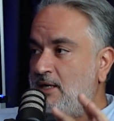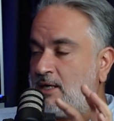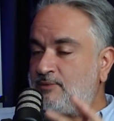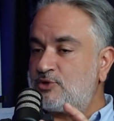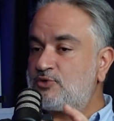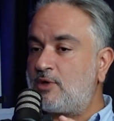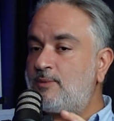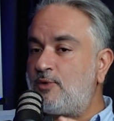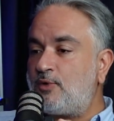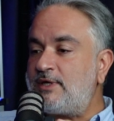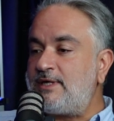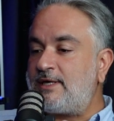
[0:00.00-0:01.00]
And Meshwar
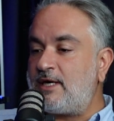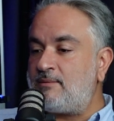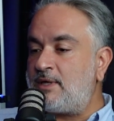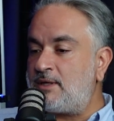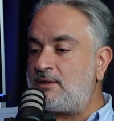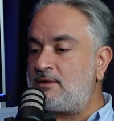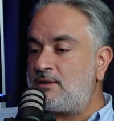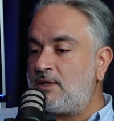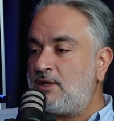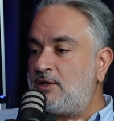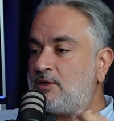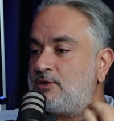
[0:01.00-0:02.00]
Belwadi came in
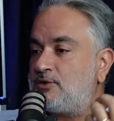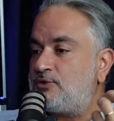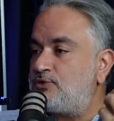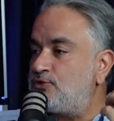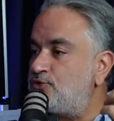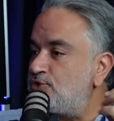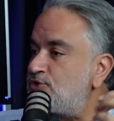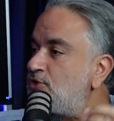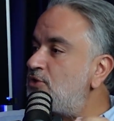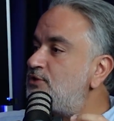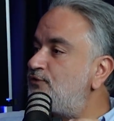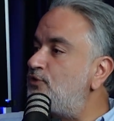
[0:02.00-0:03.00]
to
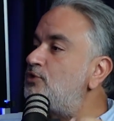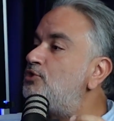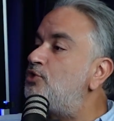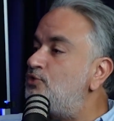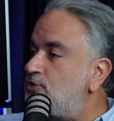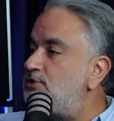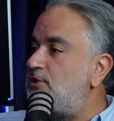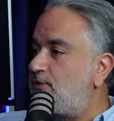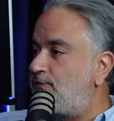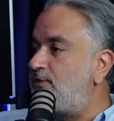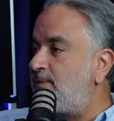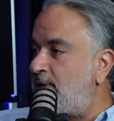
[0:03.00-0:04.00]
search for the roots
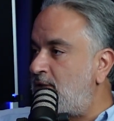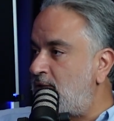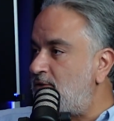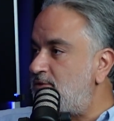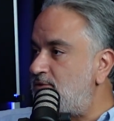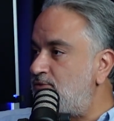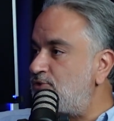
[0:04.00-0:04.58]
of the Maronites,